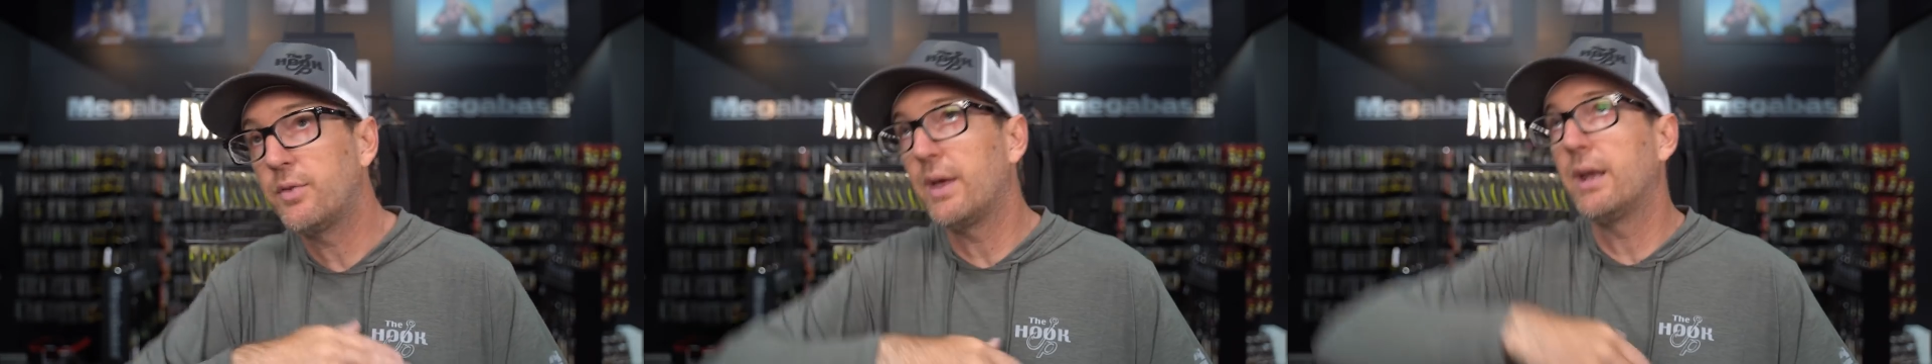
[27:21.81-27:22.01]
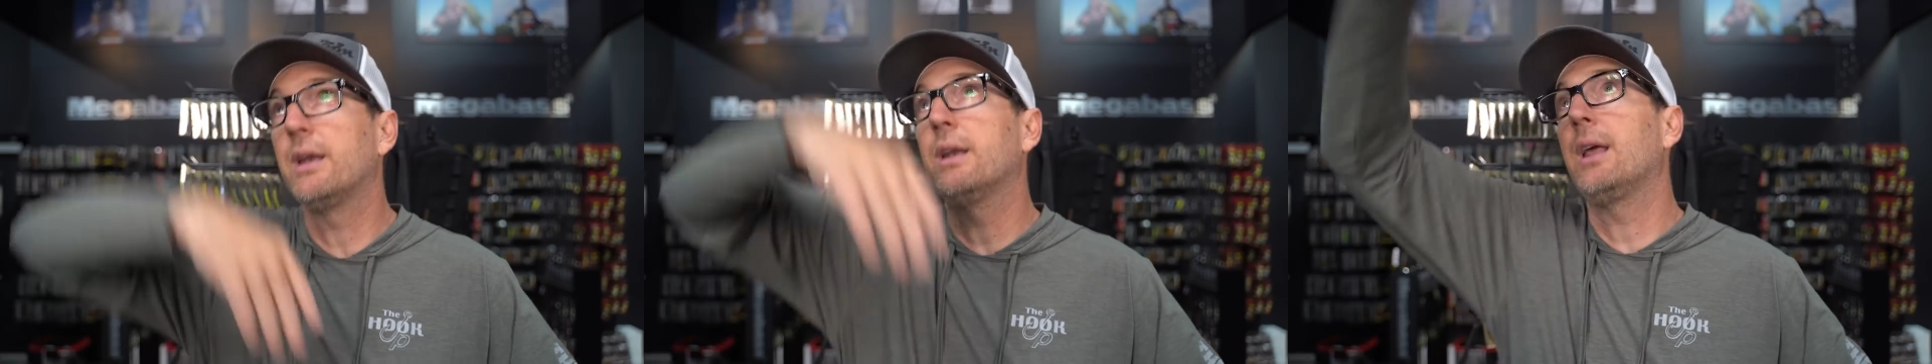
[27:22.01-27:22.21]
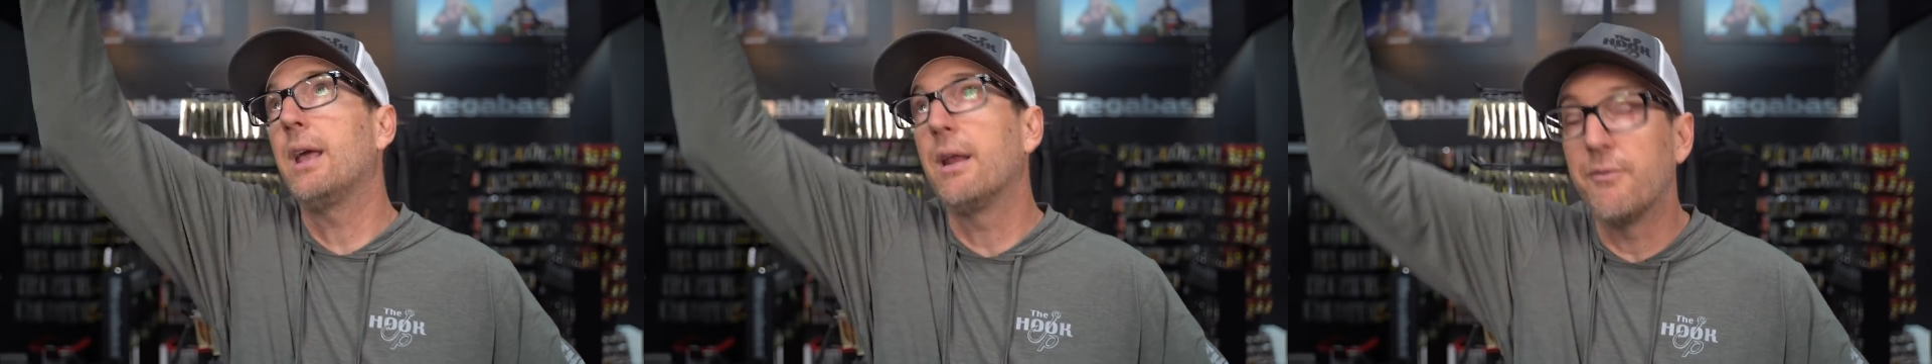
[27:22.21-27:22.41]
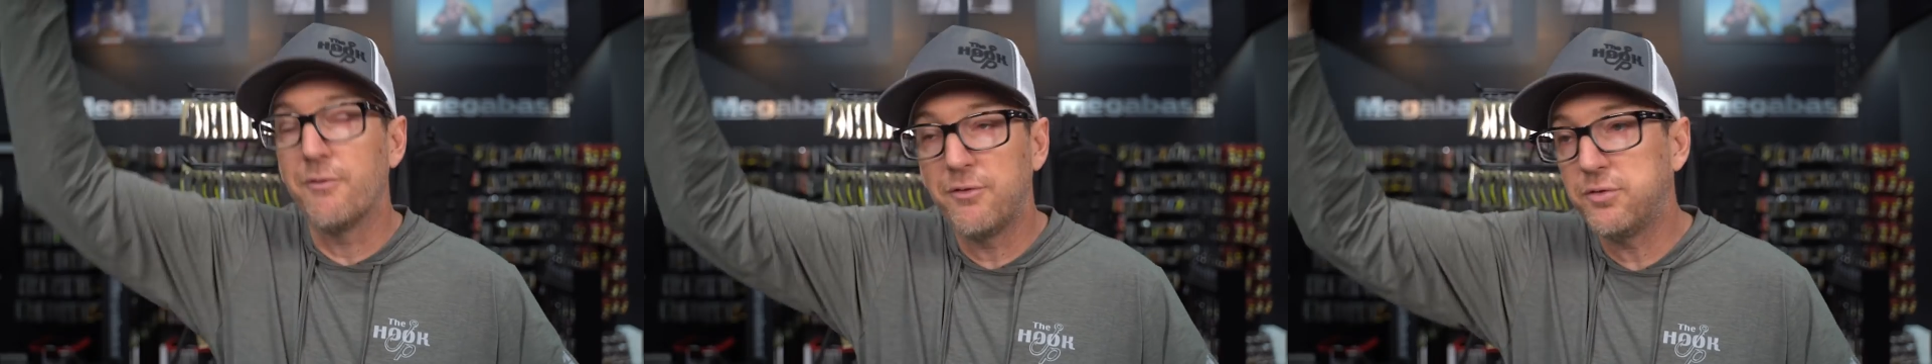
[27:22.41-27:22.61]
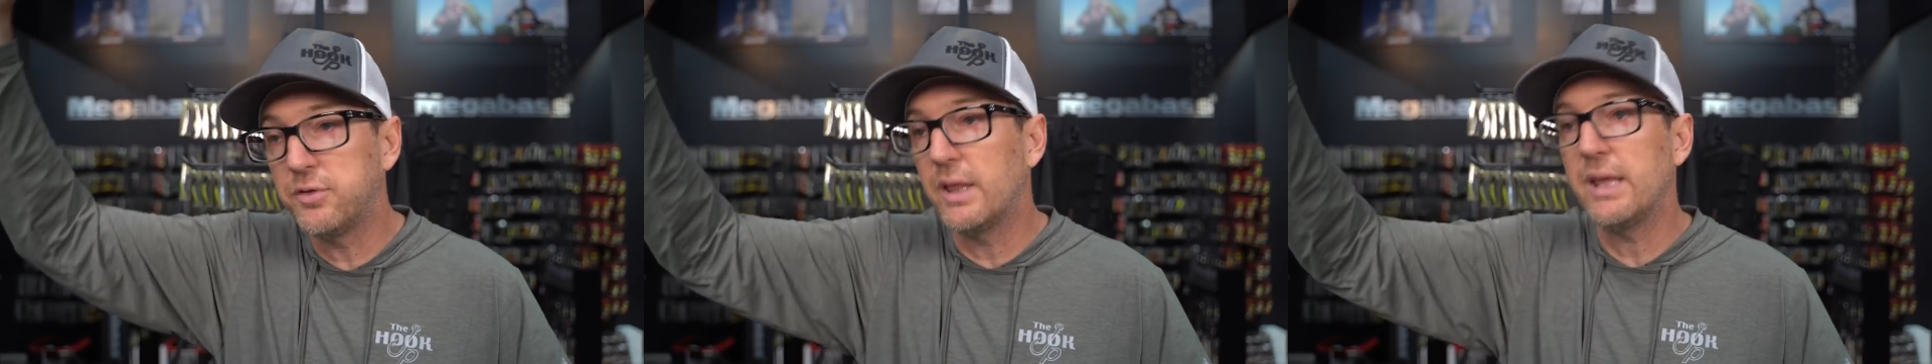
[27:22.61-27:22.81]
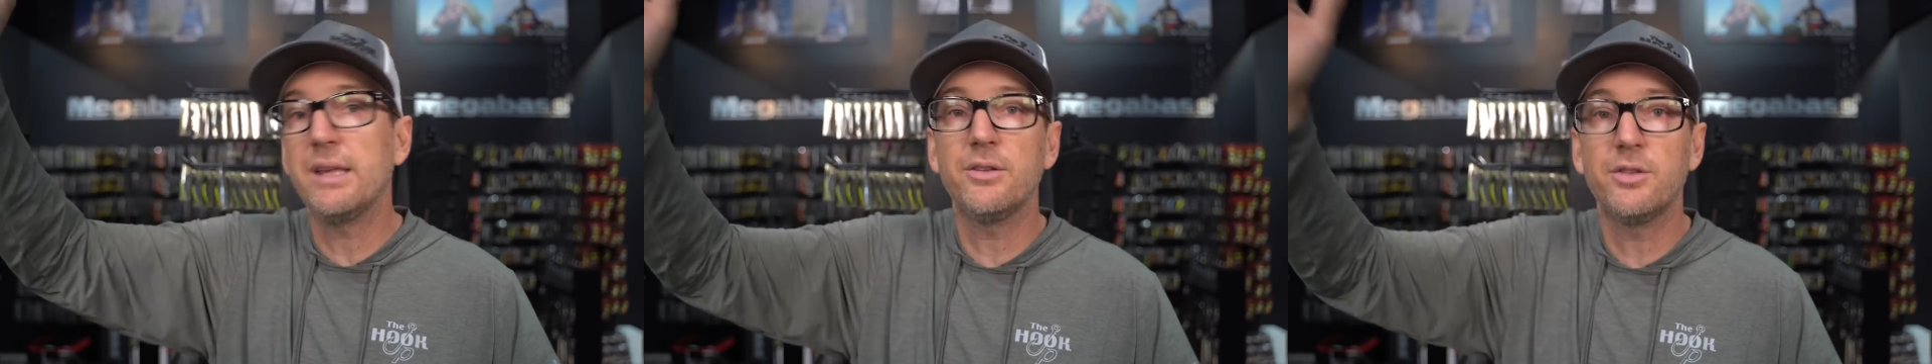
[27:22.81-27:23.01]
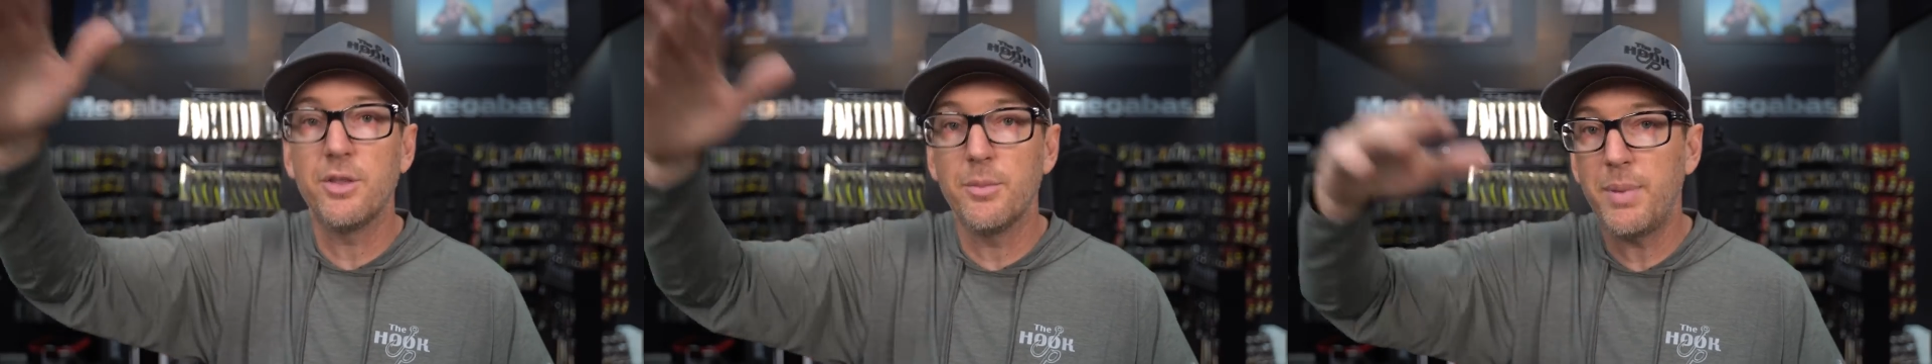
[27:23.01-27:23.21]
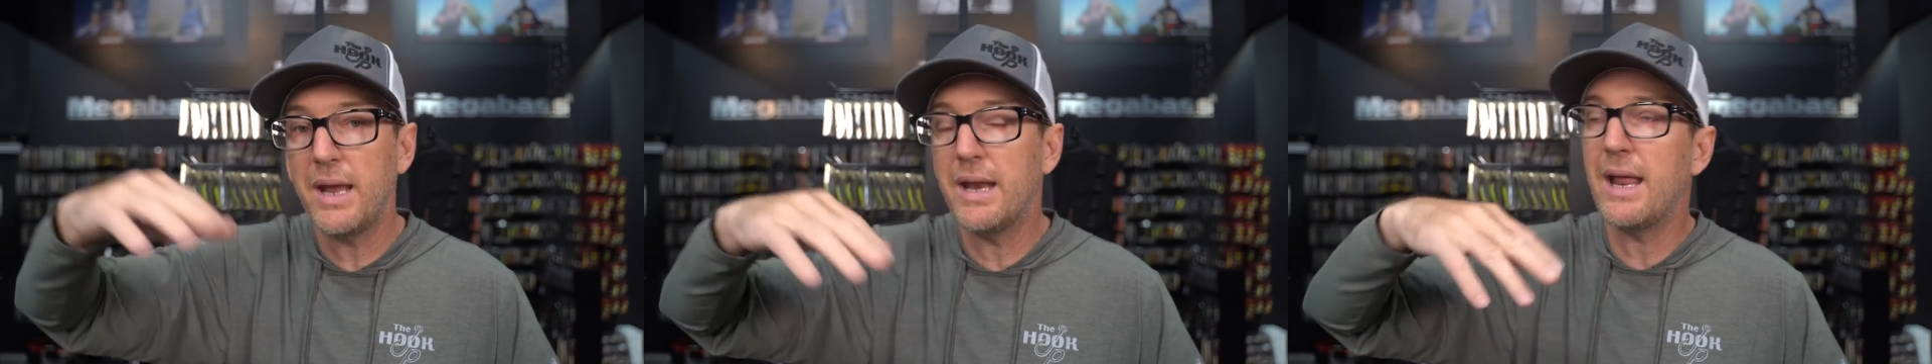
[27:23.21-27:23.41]
then it flings
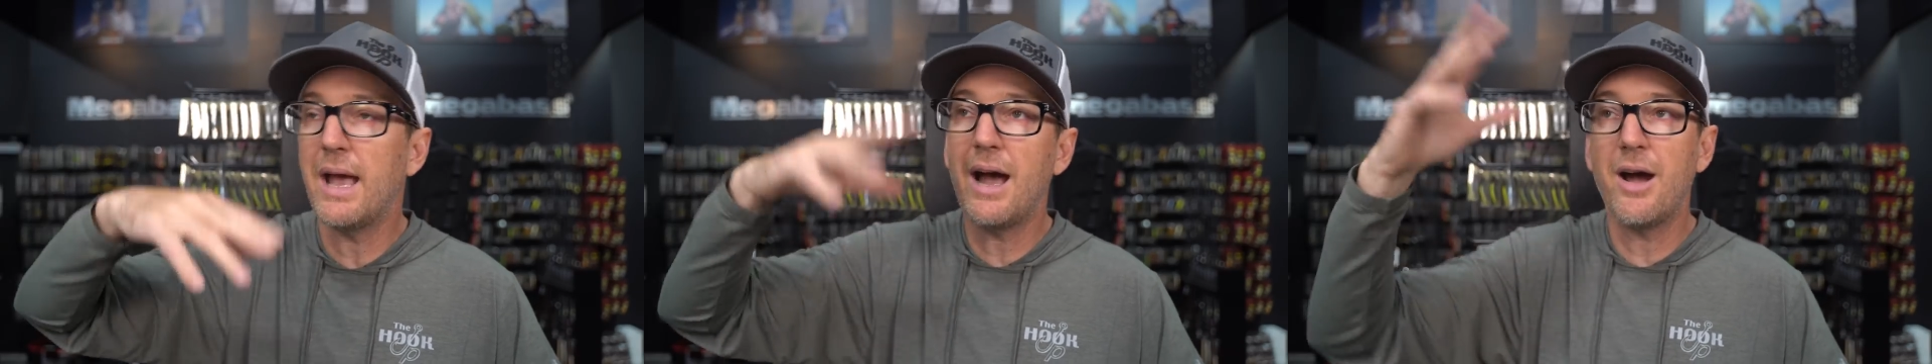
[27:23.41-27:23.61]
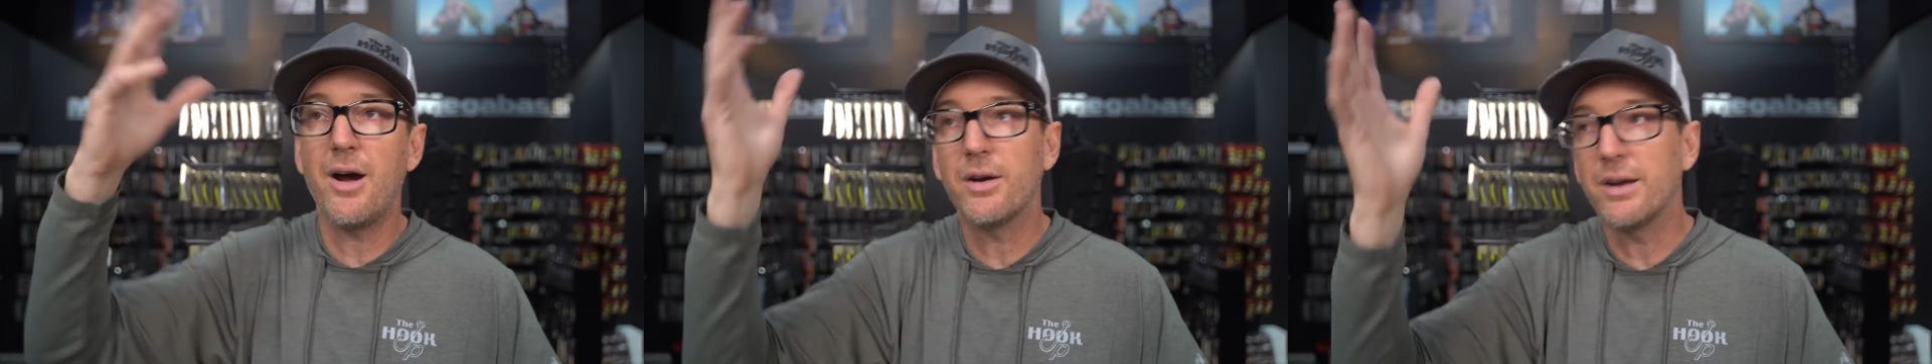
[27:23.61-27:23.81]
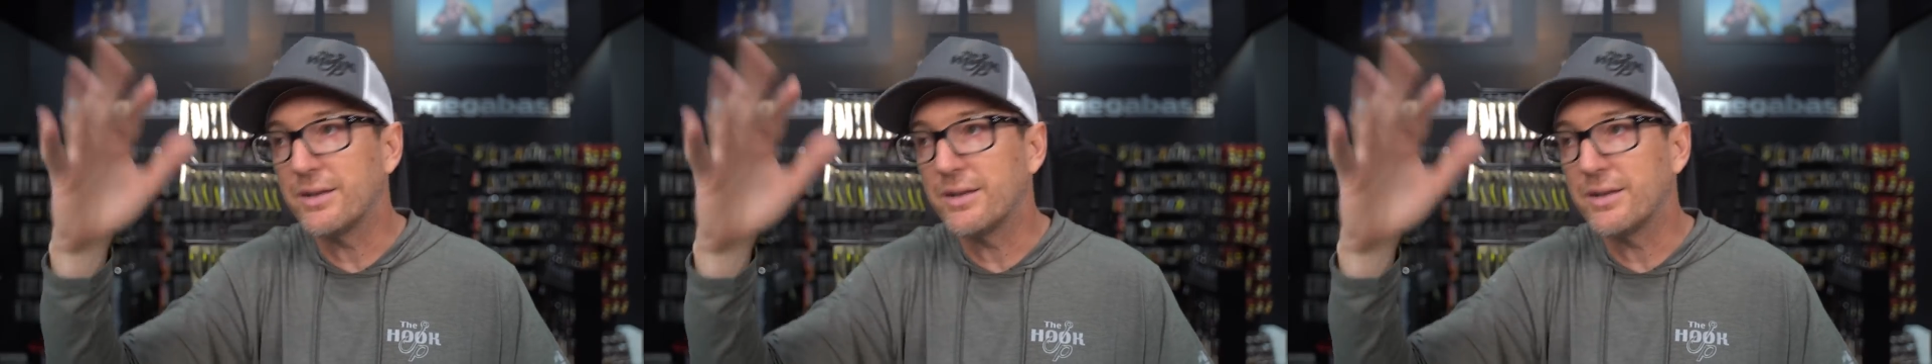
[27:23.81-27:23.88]
the bait out,